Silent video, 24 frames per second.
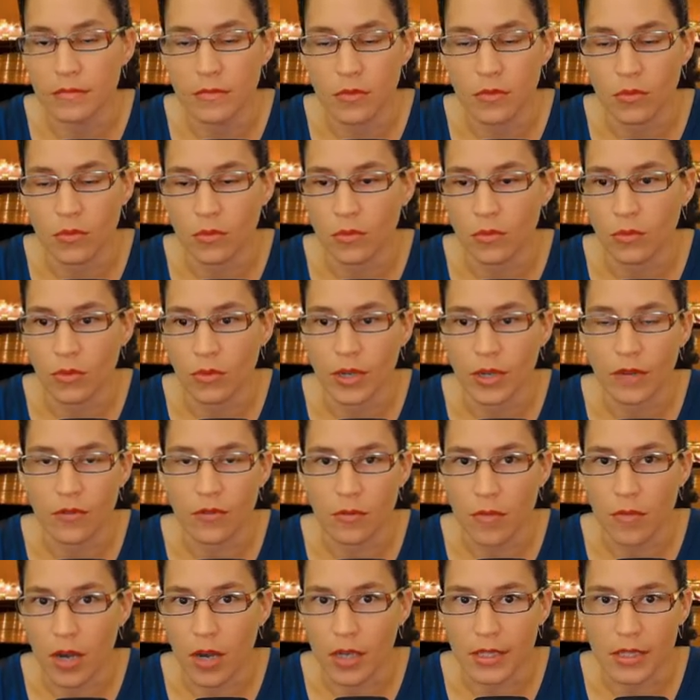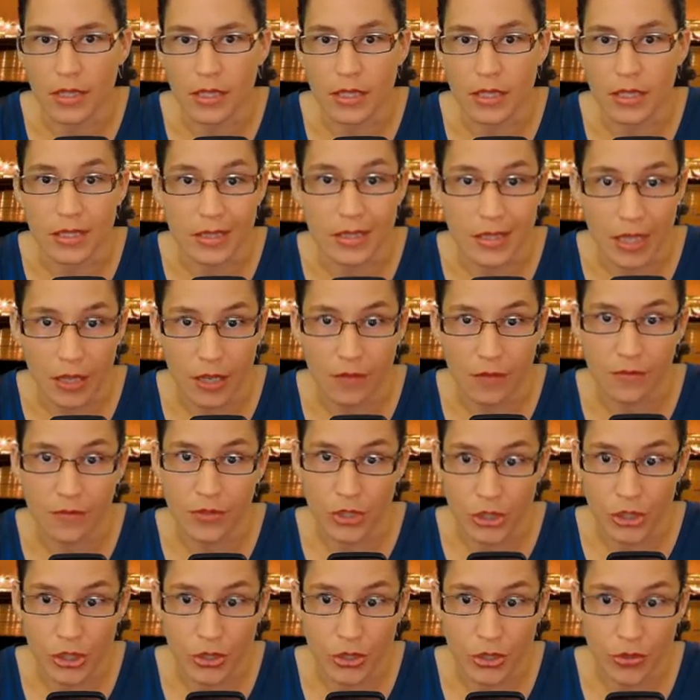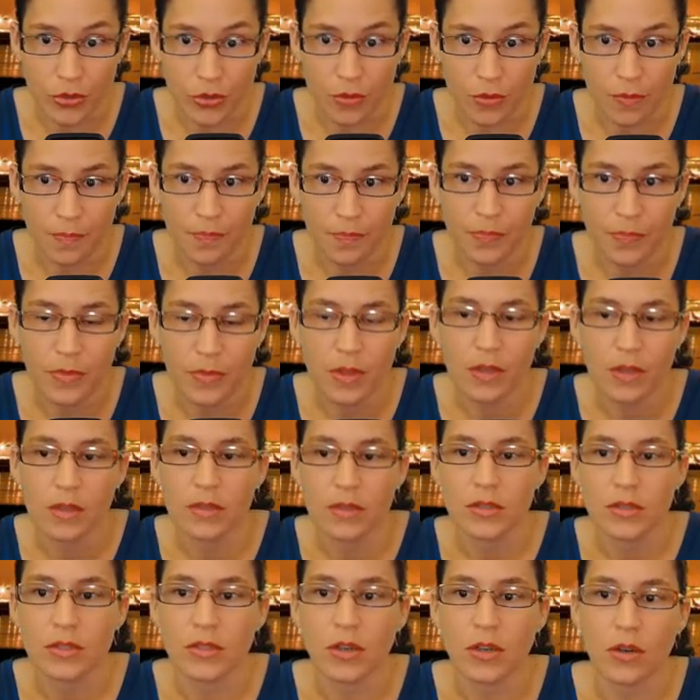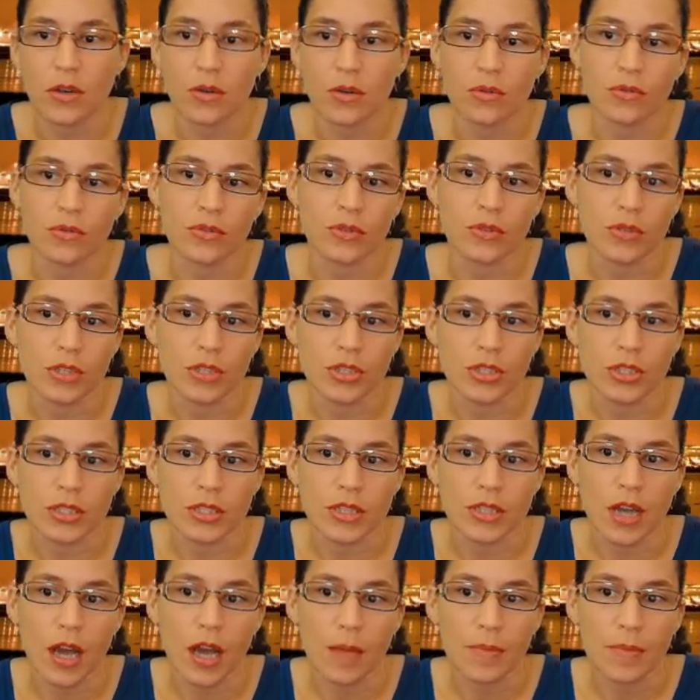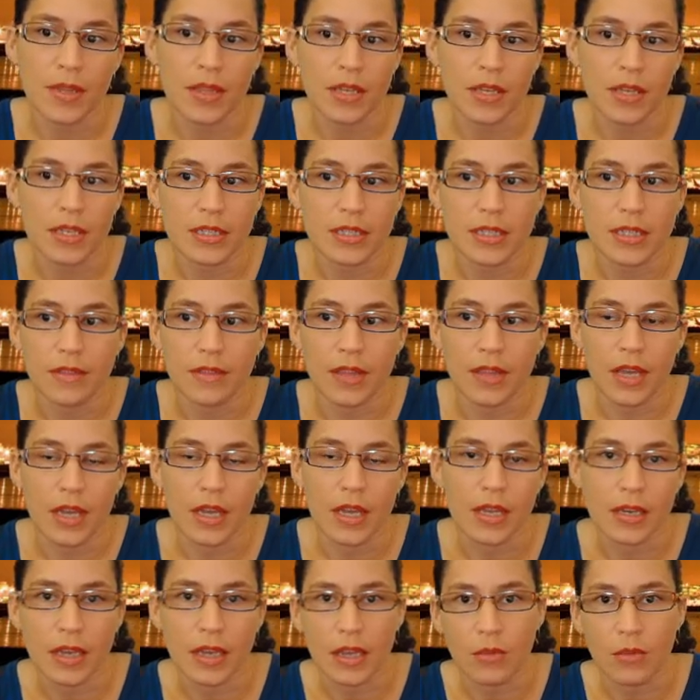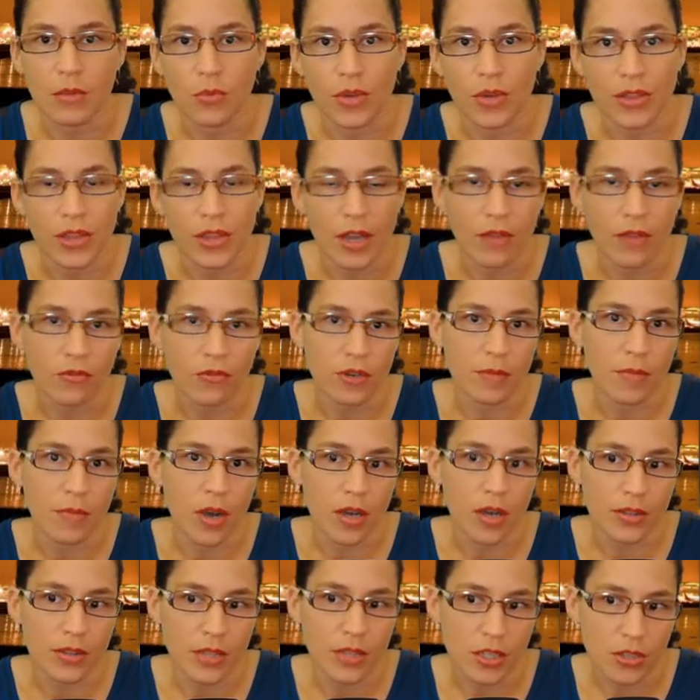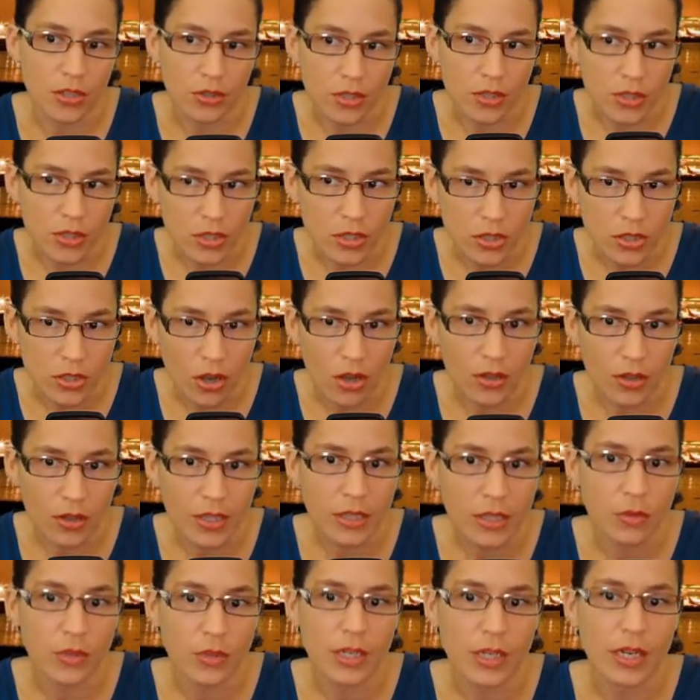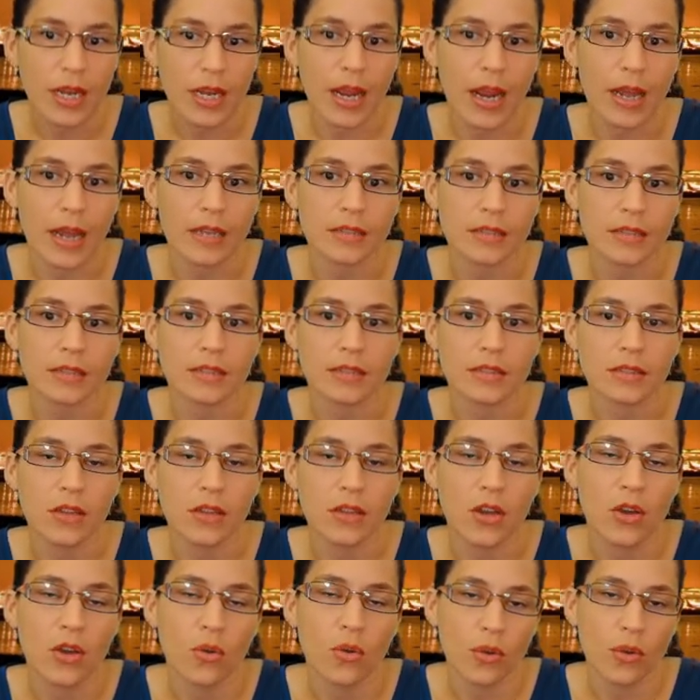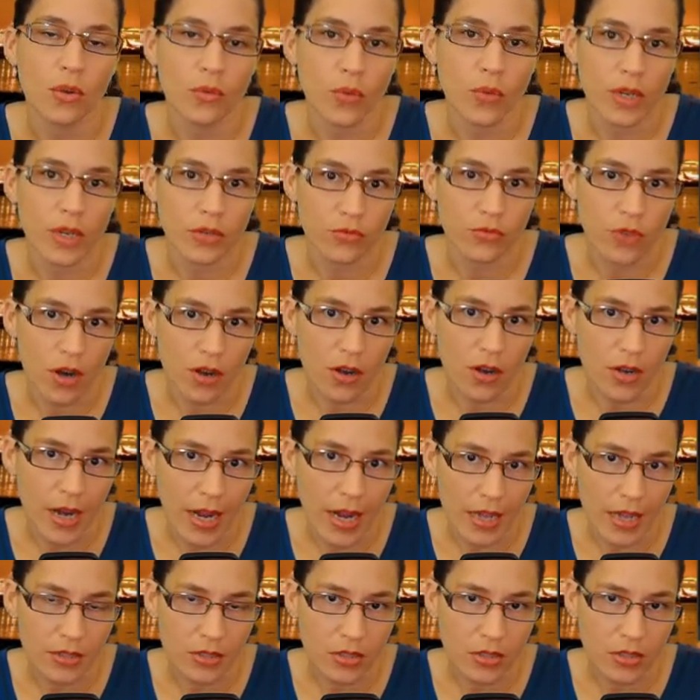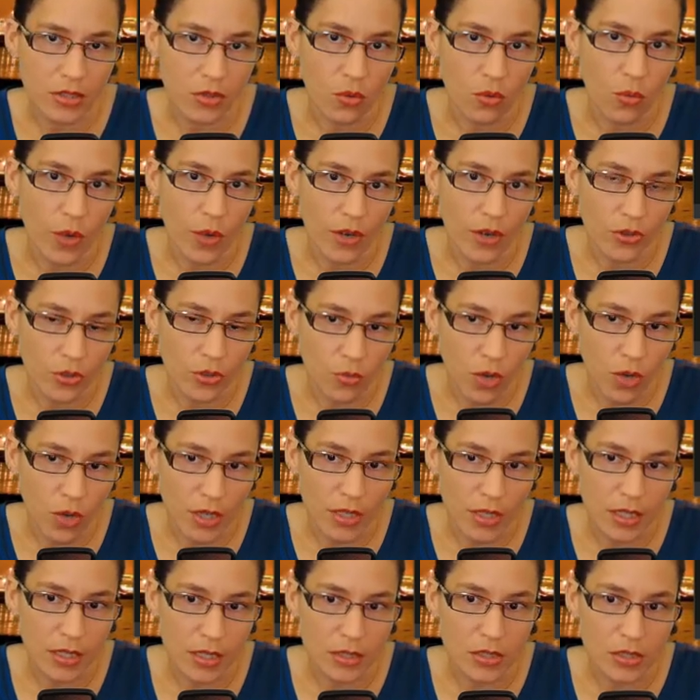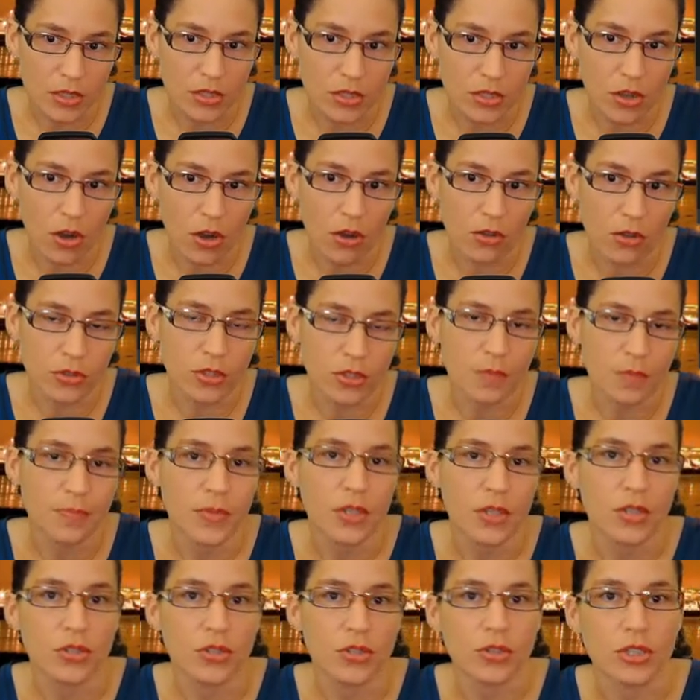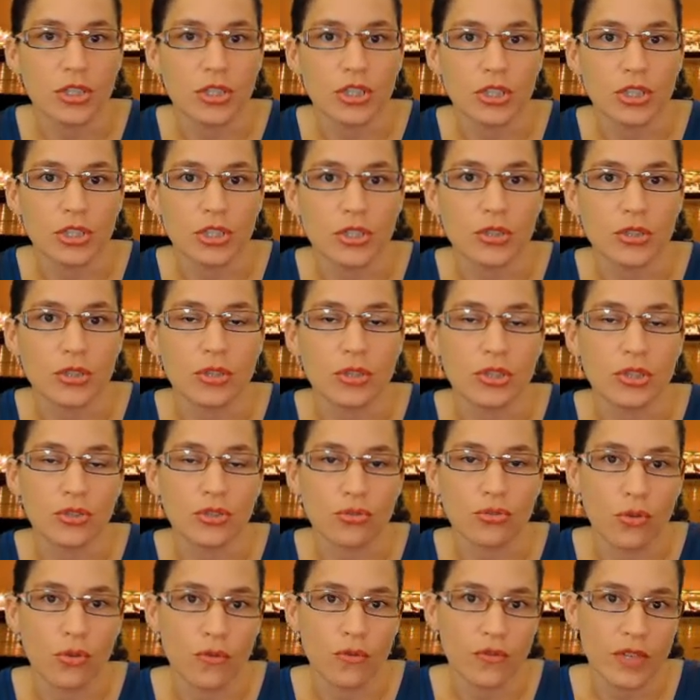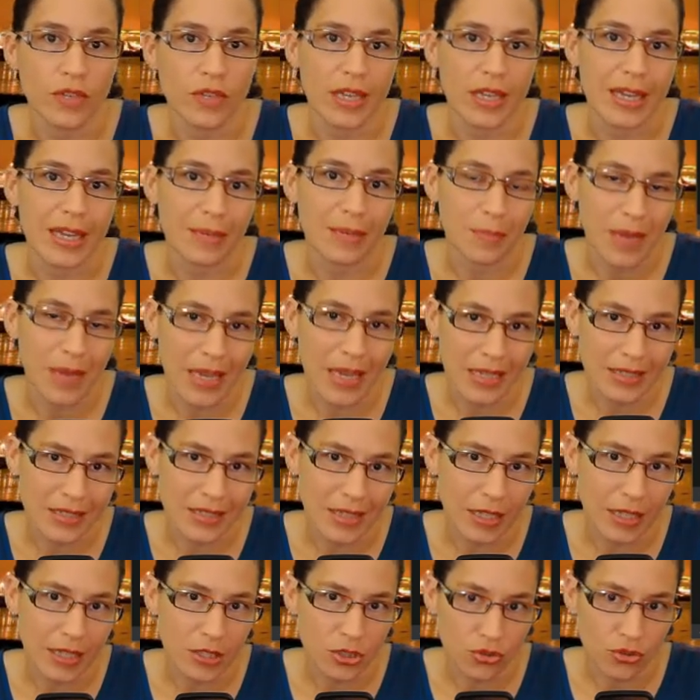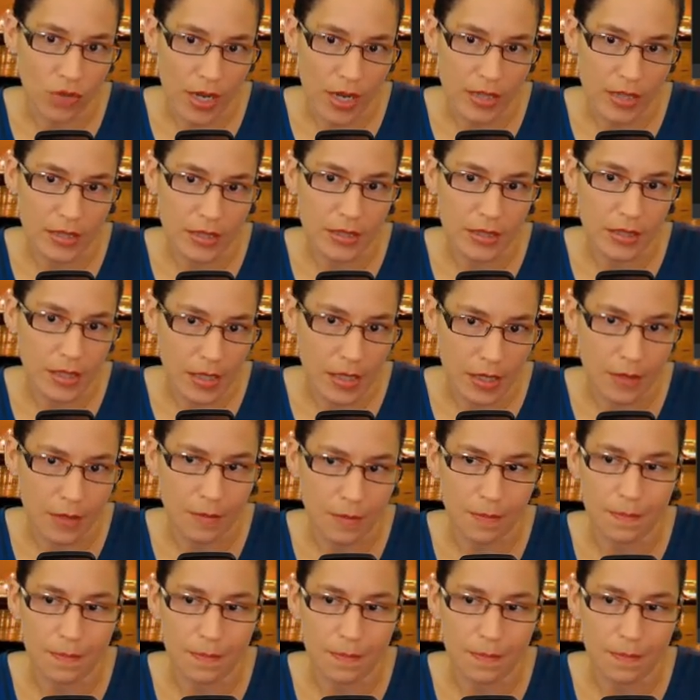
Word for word: whatever mod it is, saved to. So you can just copy this and then with every mod that you're installing, when it asks, when WinRAR asks where you want it installed, you can just do Control V and paste that address in.